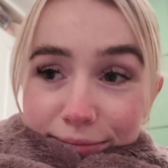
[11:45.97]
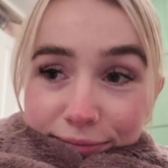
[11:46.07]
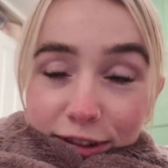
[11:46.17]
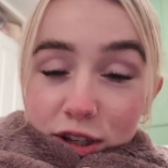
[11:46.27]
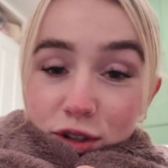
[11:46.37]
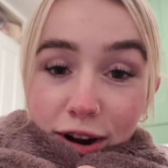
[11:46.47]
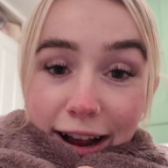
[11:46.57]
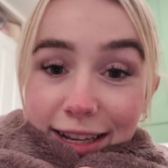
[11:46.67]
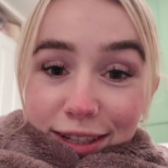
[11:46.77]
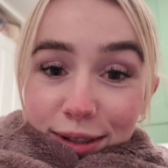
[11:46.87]

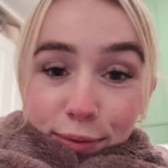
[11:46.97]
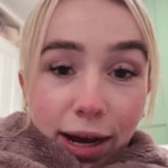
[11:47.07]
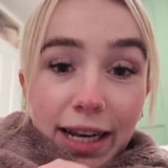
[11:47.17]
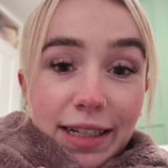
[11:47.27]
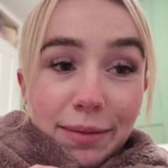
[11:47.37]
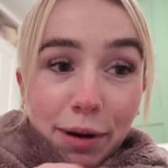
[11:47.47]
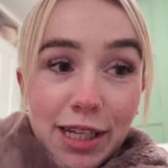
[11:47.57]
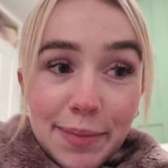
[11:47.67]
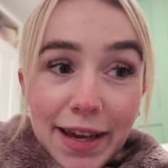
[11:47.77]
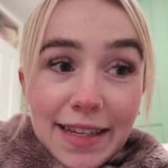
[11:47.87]
stressed when my
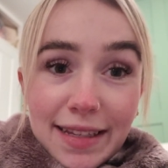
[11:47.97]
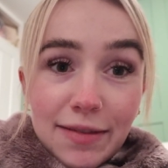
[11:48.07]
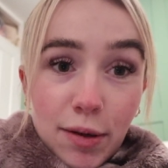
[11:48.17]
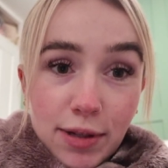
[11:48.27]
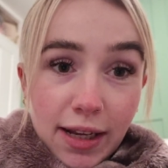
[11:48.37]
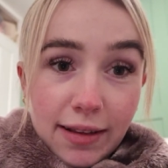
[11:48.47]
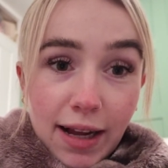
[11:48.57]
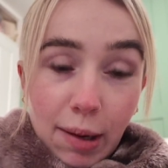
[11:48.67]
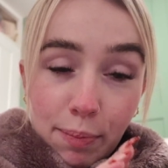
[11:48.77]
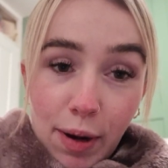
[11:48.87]
space feels like
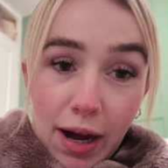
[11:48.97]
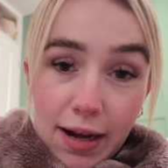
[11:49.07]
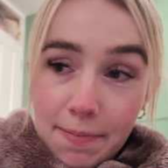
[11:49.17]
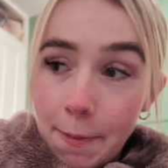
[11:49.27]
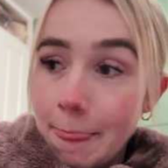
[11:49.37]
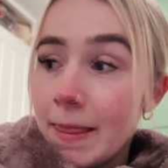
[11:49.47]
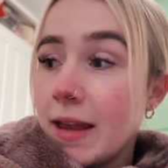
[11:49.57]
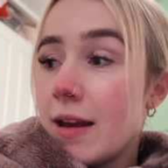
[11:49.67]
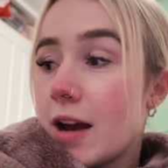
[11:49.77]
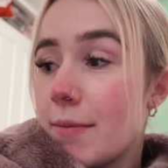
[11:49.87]
that. But
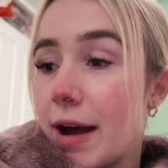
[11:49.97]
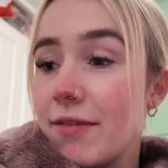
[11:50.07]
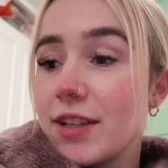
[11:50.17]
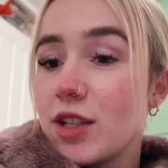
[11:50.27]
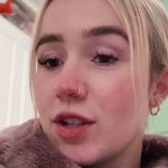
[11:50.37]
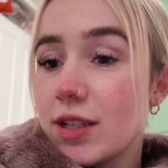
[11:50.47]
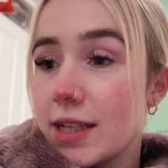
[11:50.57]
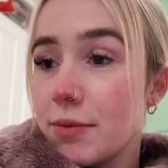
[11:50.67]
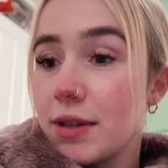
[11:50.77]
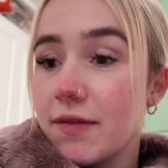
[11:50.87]
I'm having to just
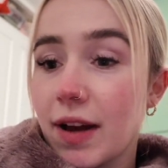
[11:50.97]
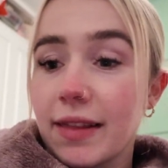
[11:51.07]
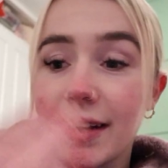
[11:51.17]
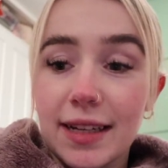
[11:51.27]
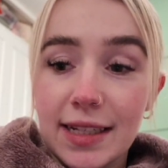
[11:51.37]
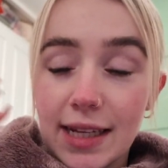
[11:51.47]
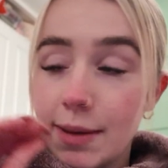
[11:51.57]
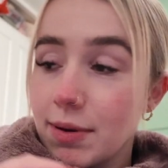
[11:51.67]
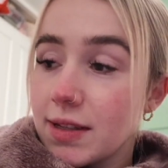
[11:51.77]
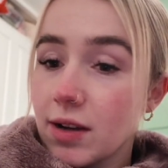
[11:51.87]
deal with the fact that I need to
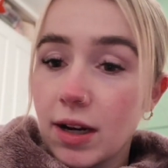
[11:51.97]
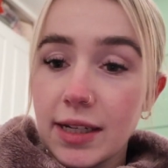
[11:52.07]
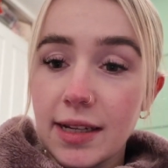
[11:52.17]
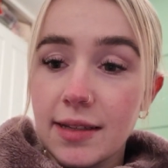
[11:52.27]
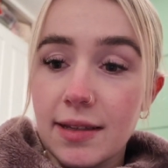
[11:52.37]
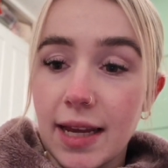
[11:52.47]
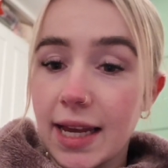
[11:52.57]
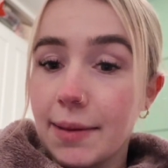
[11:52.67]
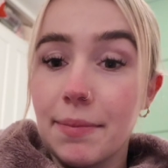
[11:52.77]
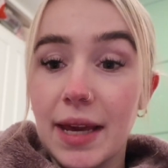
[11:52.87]
keep it as tidy as it
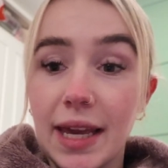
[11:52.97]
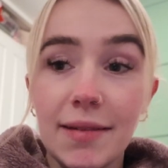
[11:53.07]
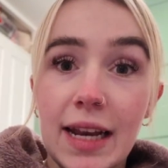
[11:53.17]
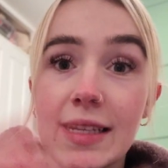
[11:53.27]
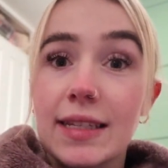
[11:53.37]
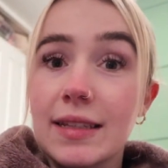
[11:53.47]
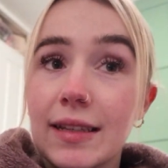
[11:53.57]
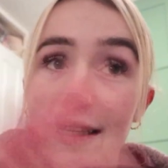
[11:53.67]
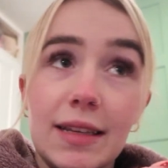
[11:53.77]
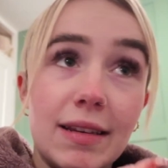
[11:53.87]
can be and as
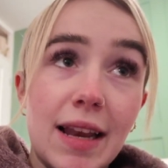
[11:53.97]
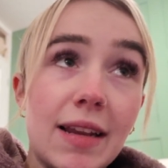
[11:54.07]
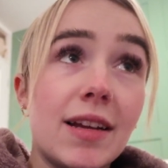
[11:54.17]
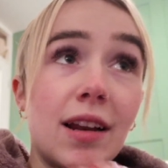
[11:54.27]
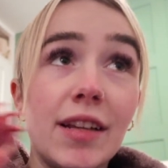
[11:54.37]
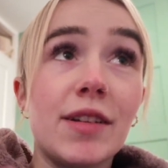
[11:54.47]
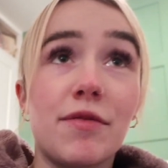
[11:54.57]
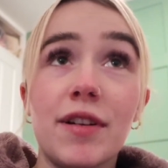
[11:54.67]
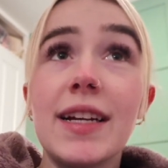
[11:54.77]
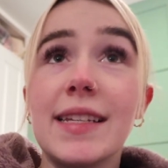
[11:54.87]
clutter
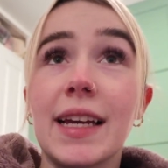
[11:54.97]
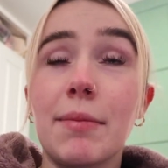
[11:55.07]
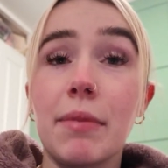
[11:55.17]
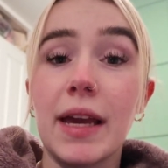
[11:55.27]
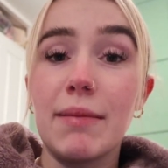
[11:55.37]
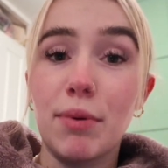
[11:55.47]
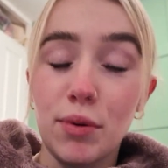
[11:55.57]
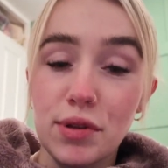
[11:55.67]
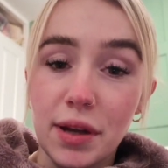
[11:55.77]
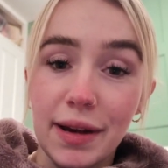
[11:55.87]
free as it can be, but
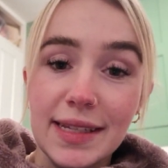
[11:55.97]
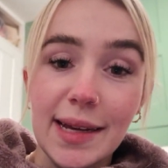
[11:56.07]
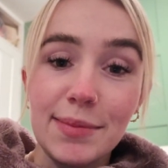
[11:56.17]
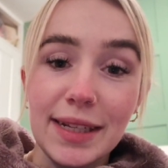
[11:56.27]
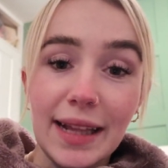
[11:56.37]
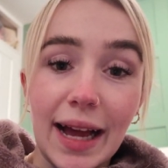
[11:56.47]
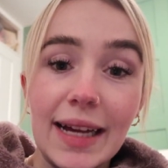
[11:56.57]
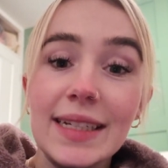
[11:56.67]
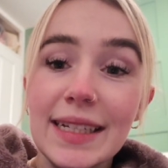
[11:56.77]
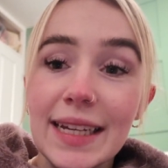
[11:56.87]
also accepting that
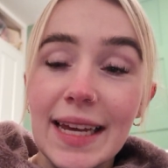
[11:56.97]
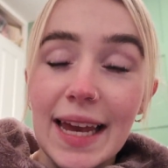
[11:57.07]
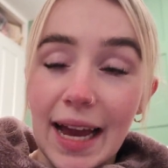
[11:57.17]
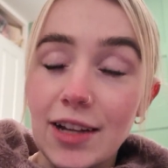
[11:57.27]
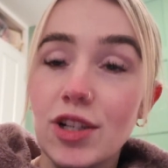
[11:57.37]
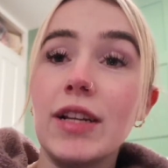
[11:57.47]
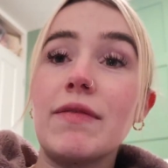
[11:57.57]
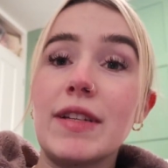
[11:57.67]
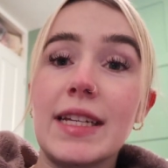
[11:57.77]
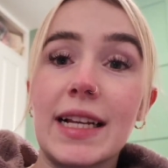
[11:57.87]
it actually
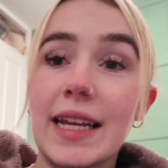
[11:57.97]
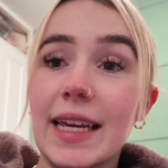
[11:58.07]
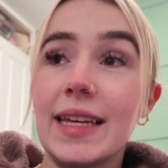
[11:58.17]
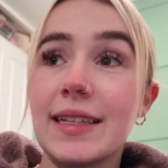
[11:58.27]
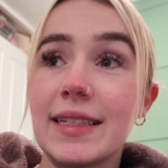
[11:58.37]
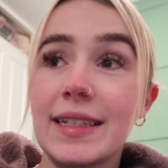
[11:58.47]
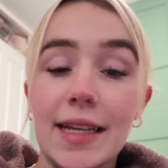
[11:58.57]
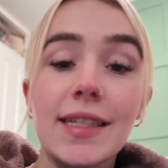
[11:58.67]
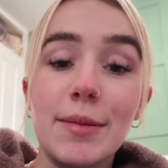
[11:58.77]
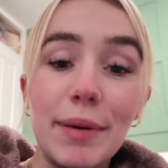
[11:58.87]
physically
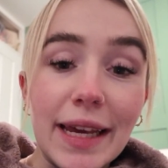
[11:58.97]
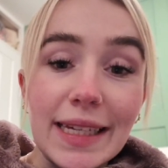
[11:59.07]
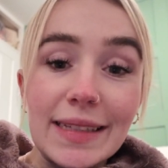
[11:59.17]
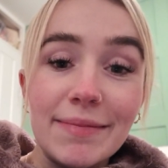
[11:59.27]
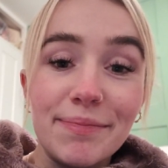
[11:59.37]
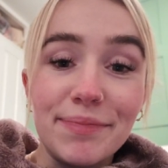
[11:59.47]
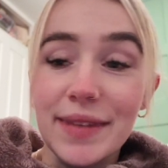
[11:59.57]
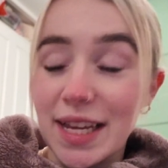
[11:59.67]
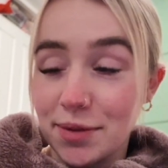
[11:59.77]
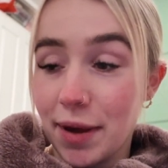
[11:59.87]
has to be
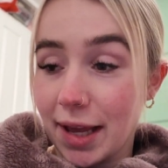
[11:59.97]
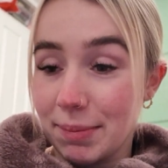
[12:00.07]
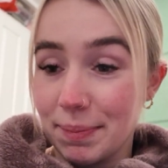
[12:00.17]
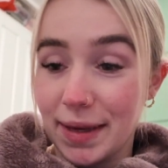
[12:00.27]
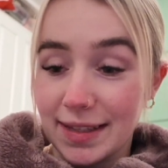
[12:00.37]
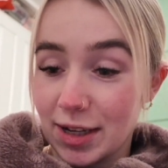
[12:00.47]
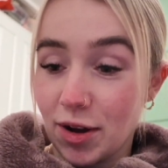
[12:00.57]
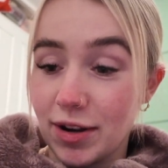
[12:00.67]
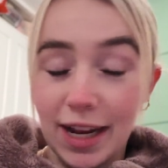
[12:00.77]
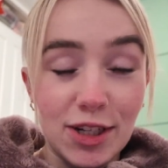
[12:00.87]
this way because I
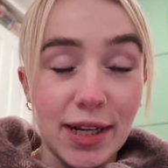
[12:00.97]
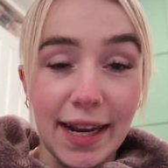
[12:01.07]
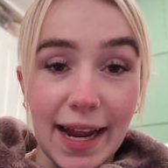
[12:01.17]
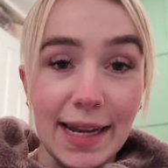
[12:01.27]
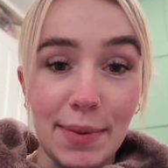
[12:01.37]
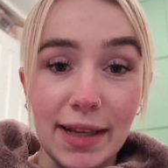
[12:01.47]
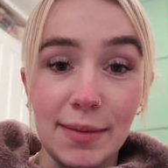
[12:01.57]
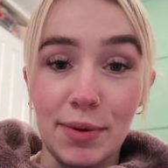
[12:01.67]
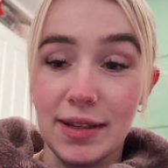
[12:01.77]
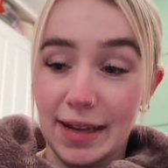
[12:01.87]
can't actually get it any better
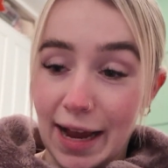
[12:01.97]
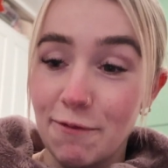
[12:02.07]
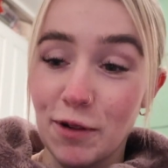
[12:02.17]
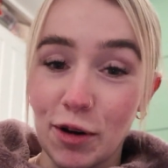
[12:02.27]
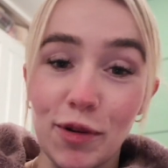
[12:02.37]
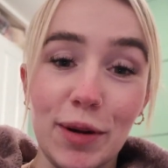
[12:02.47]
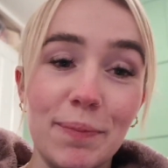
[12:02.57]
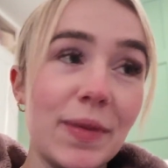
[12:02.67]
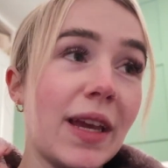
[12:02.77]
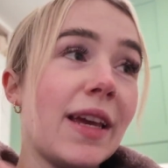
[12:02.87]
because I have no room
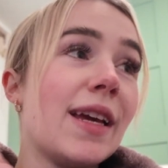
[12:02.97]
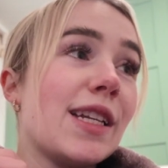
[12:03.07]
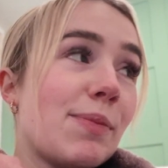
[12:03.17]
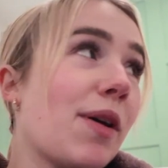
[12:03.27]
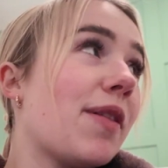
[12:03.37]
to put